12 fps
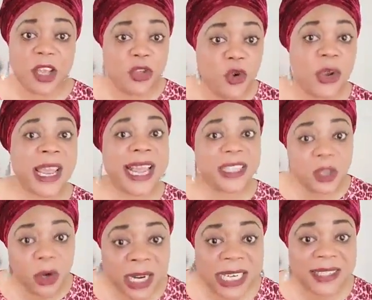UK is
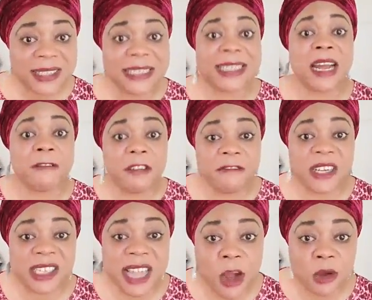currently sitting at
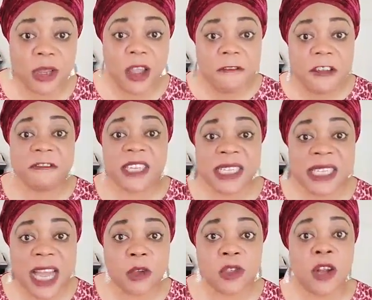
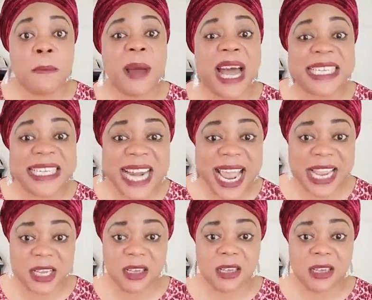15,000 per day.